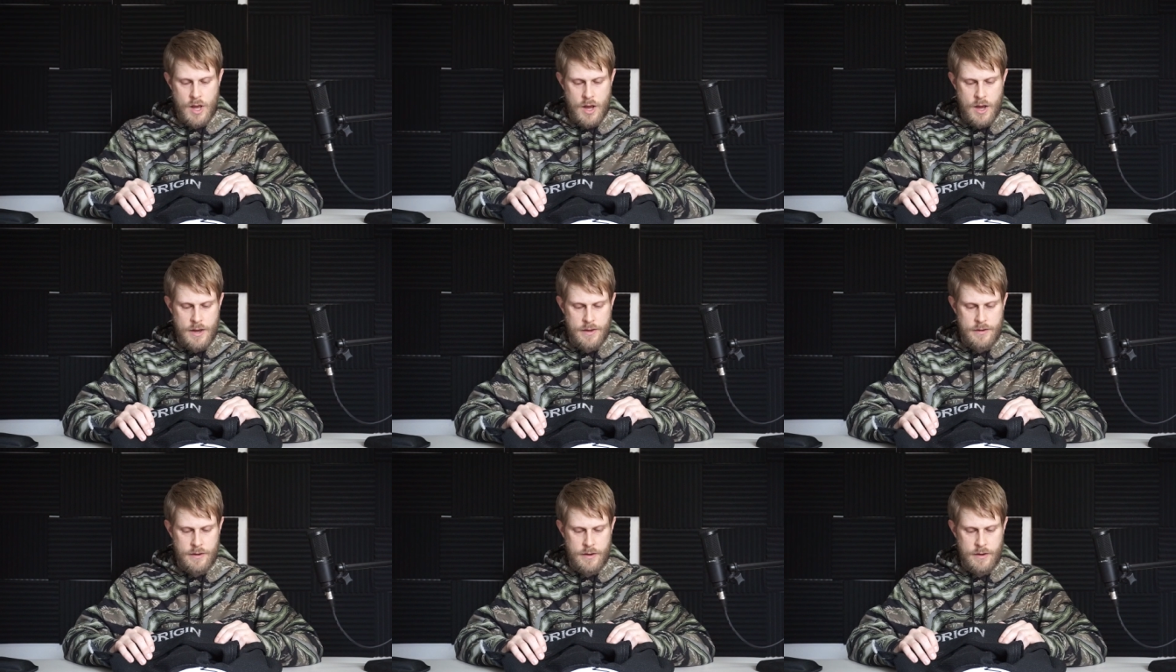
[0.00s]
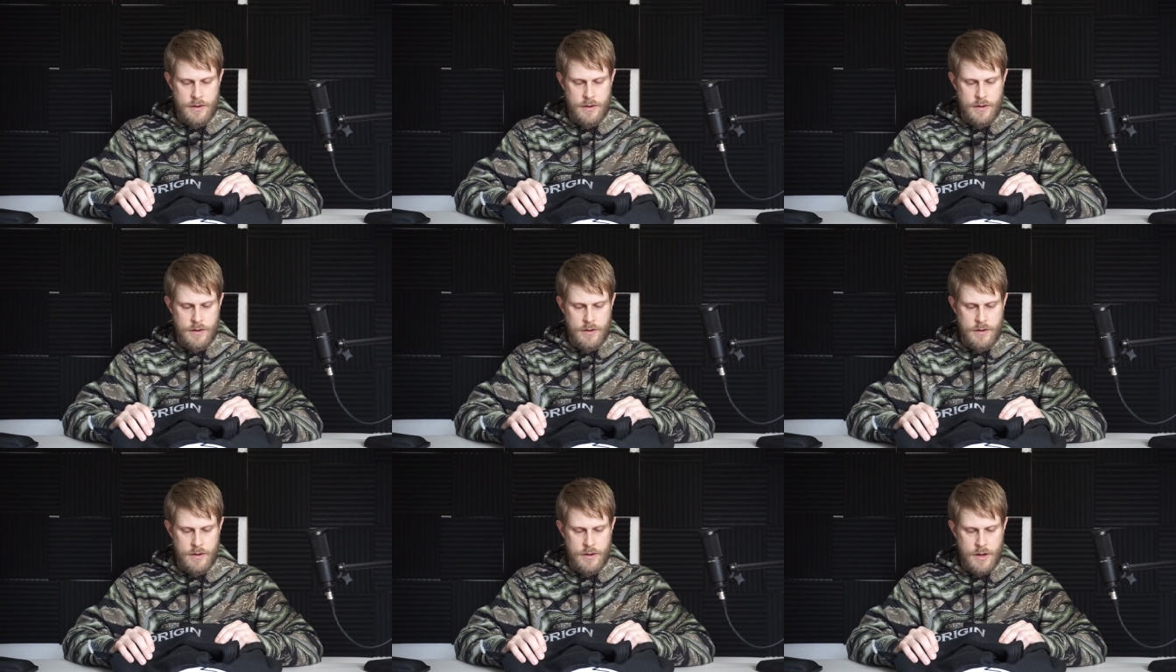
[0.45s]
I, uh,
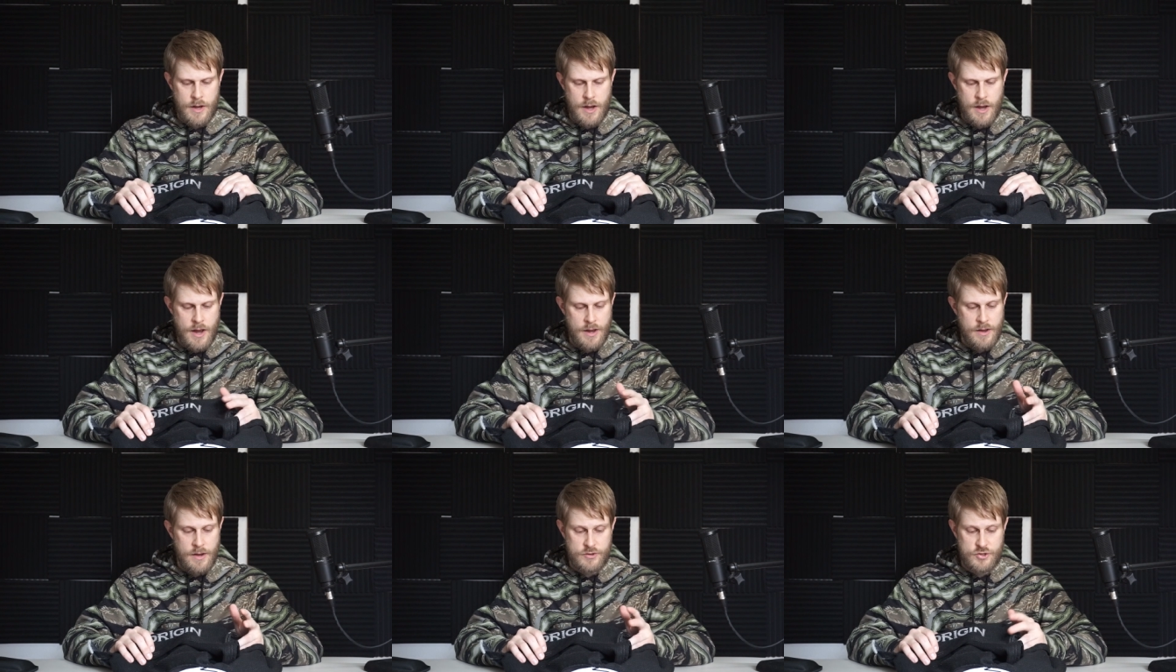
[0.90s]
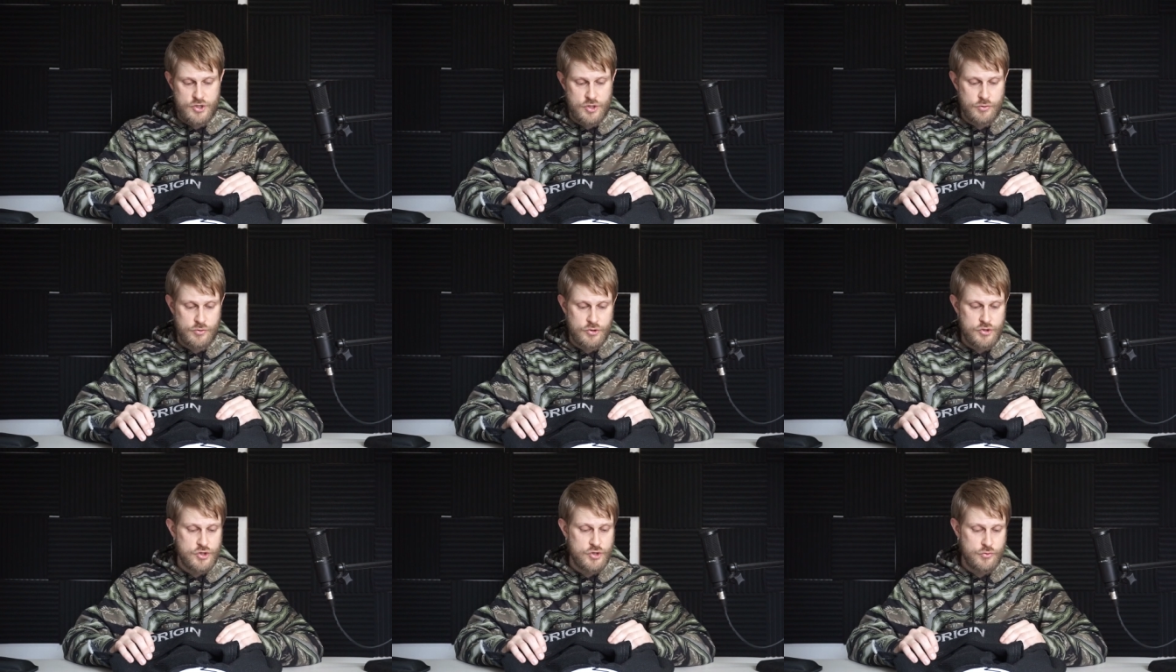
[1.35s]
I
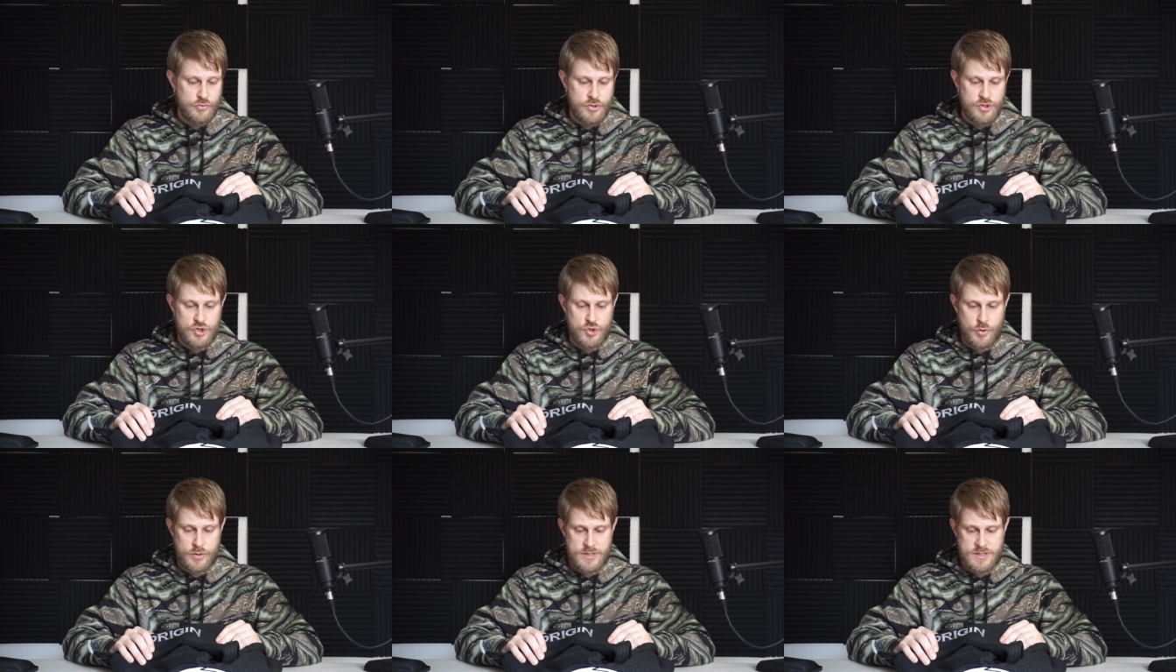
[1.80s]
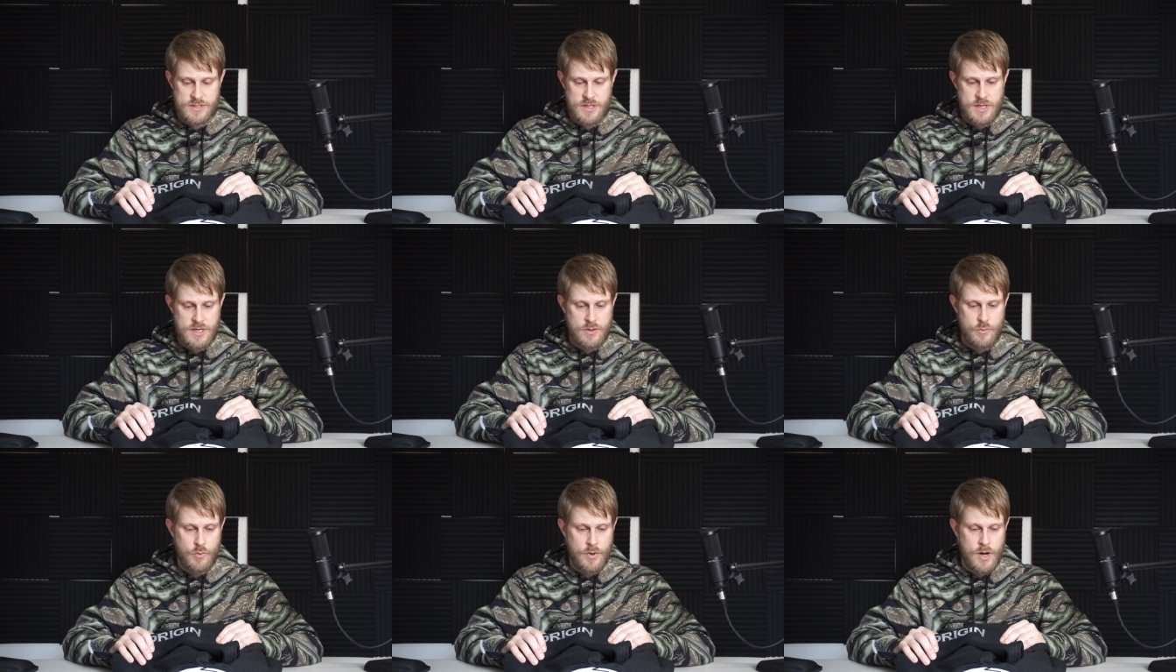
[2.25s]
truly, truly enjoy this
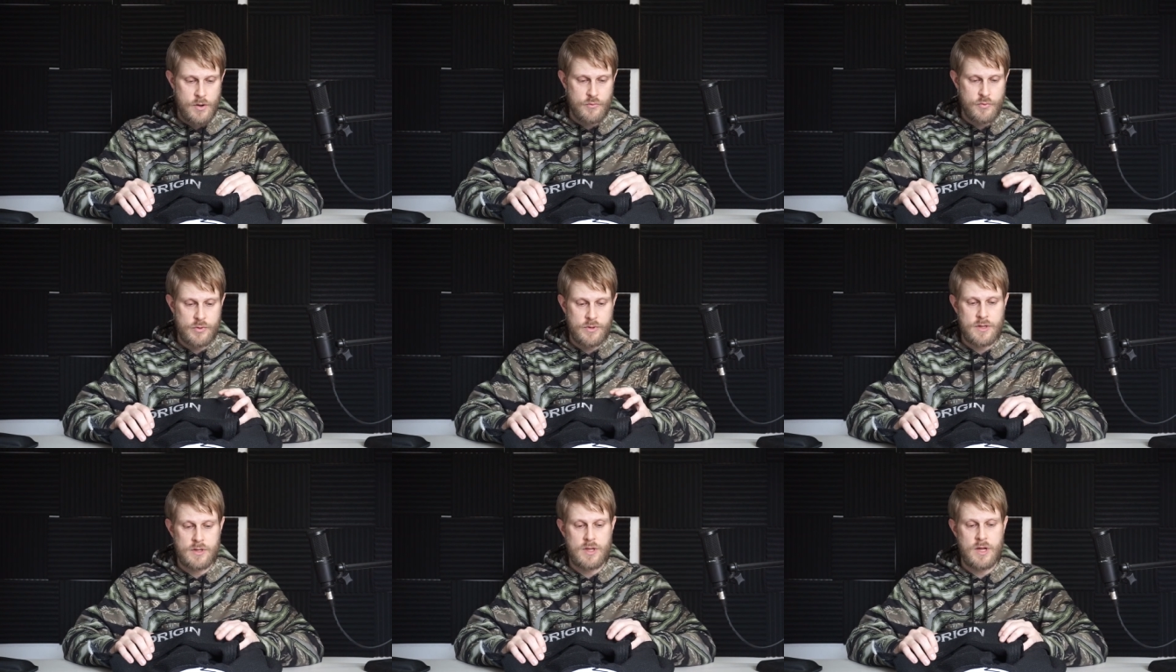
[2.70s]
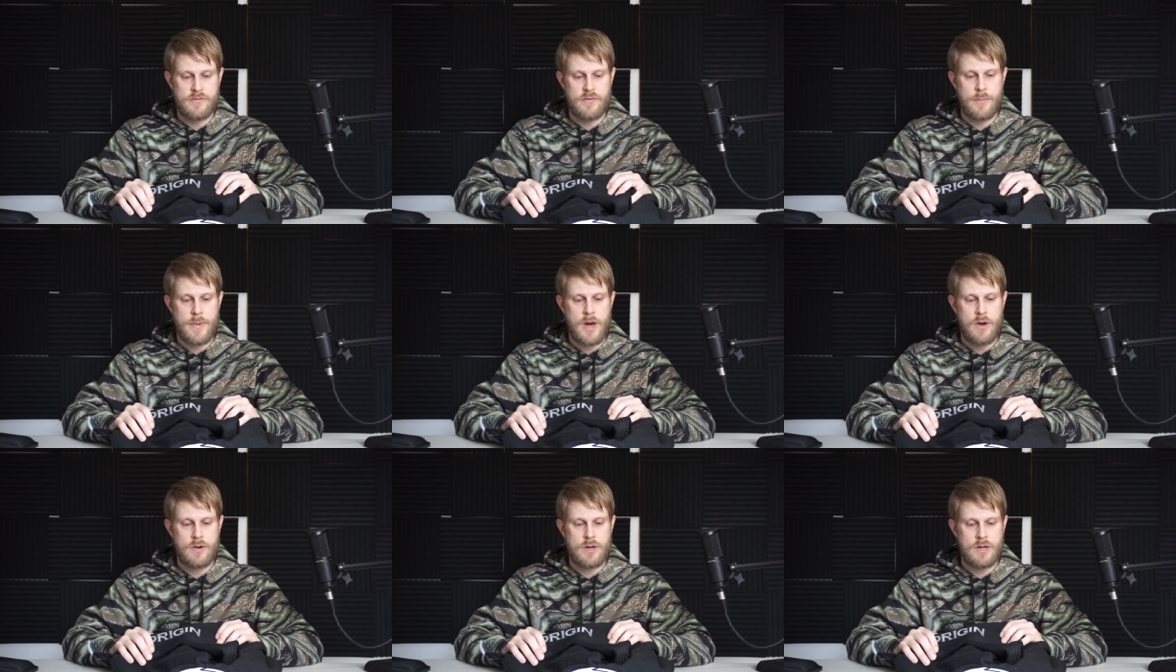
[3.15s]
gi. What I really love
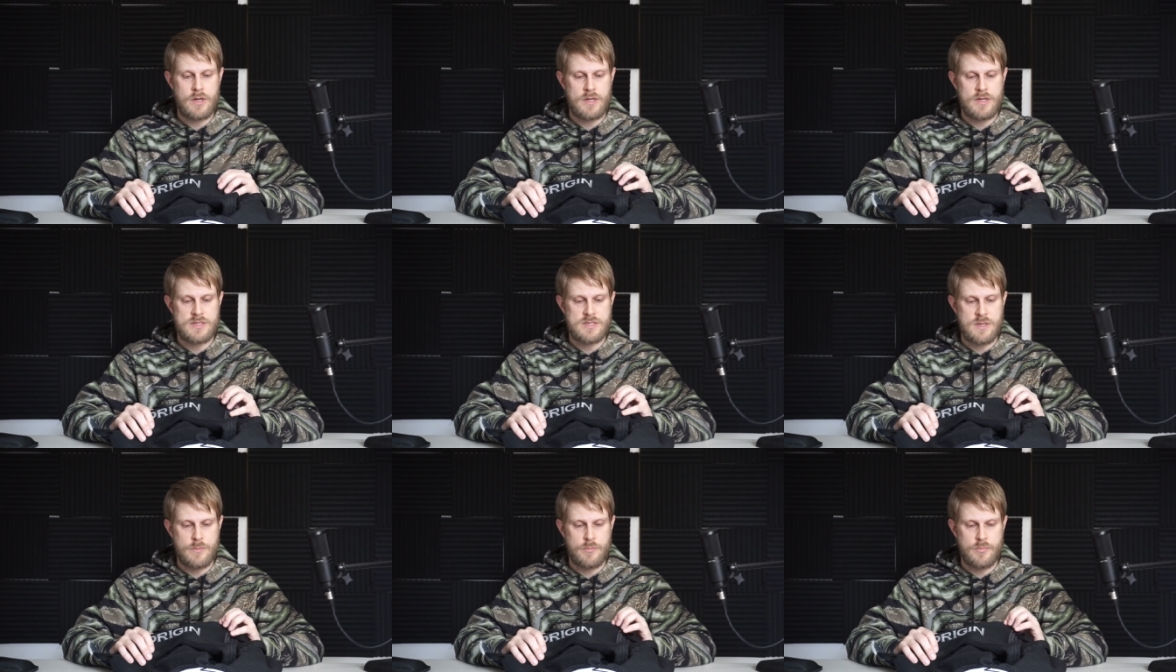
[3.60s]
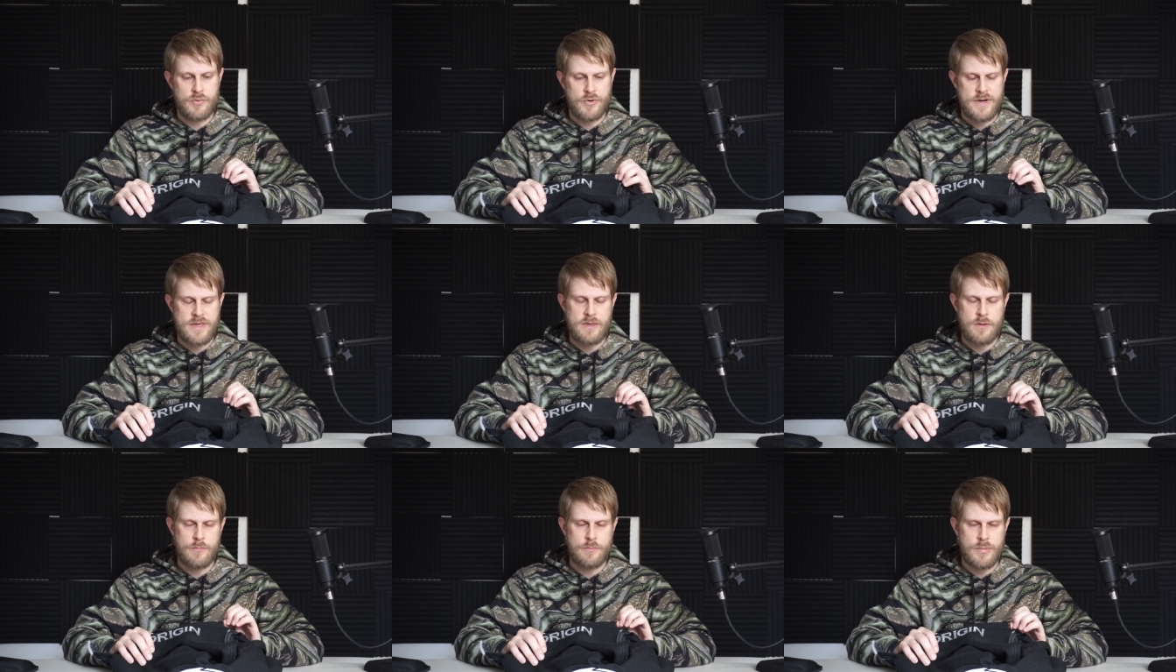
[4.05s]
about it is the
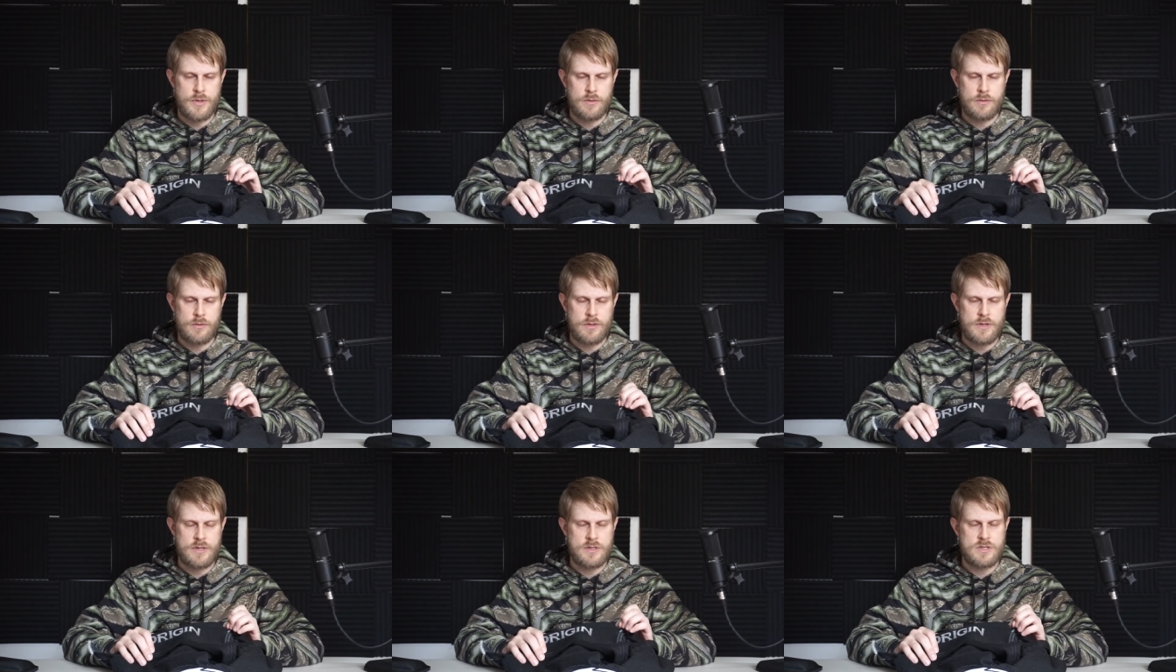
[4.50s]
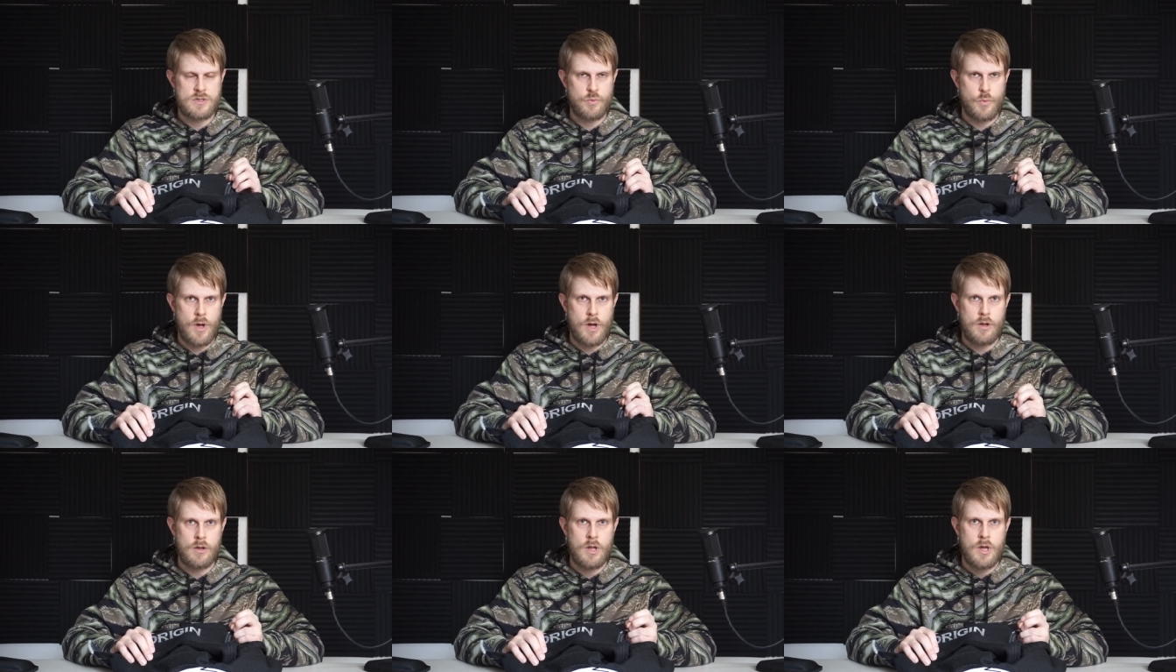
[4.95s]
breathability as
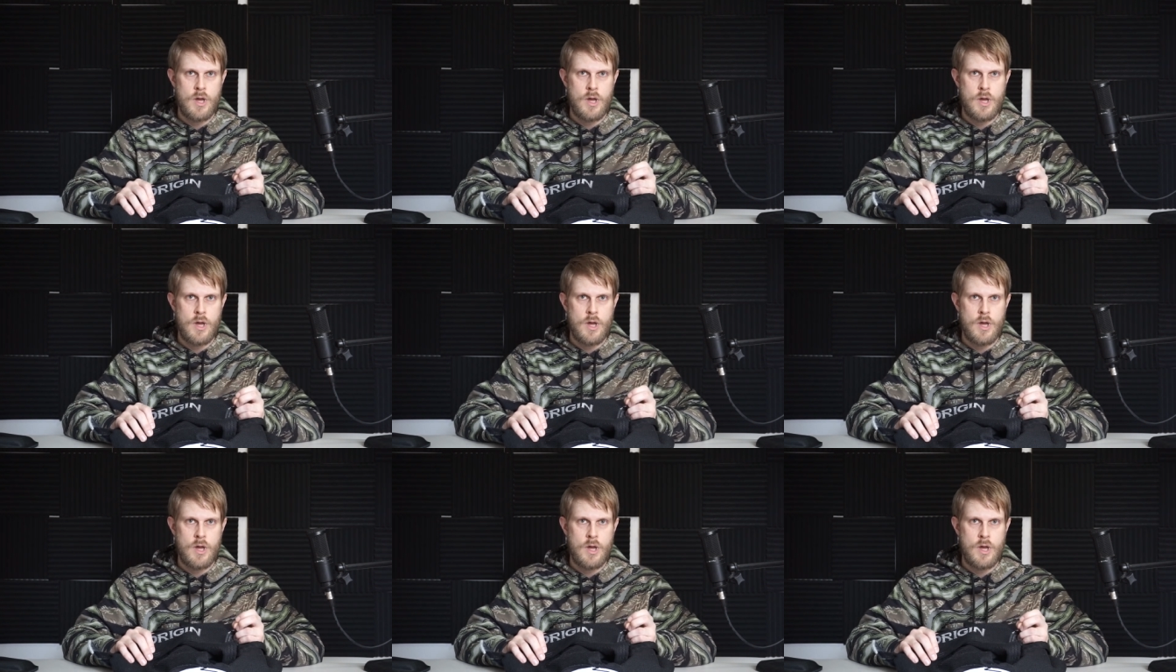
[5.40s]
well.